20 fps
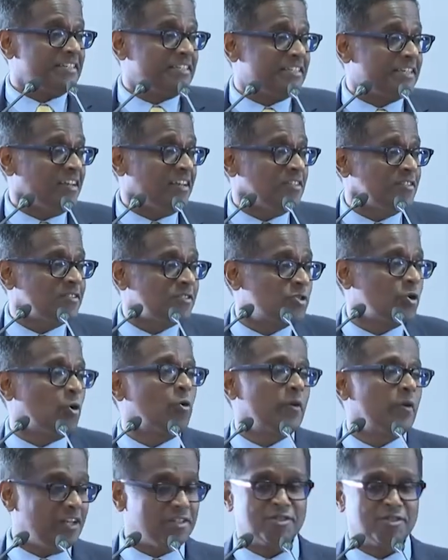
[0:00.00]

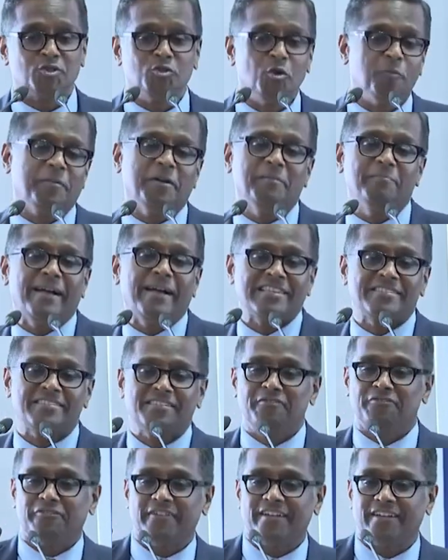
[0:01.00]
10-storied
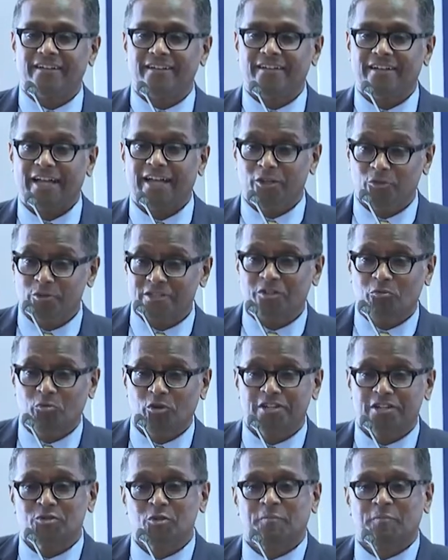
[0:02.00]
supermassive, I use the word
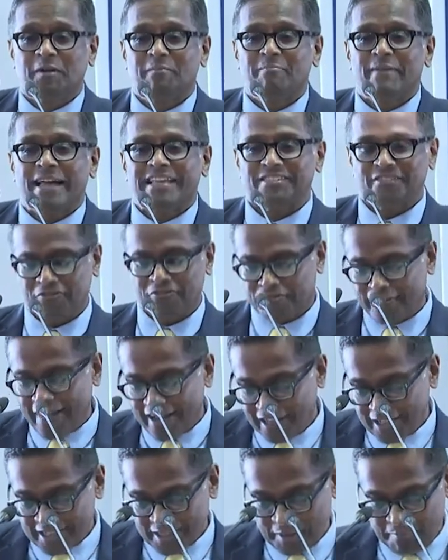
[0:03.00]
supermassive,
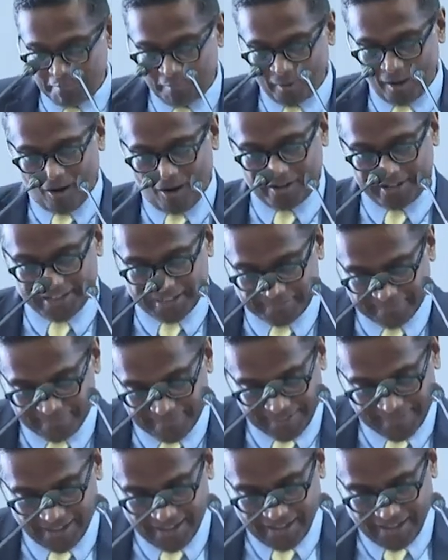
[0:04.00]
faculty block,
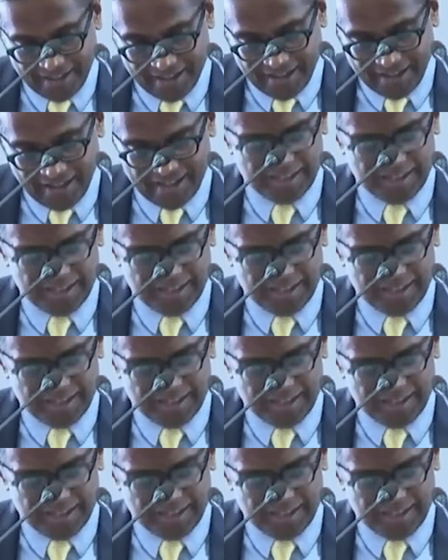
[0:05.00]
it's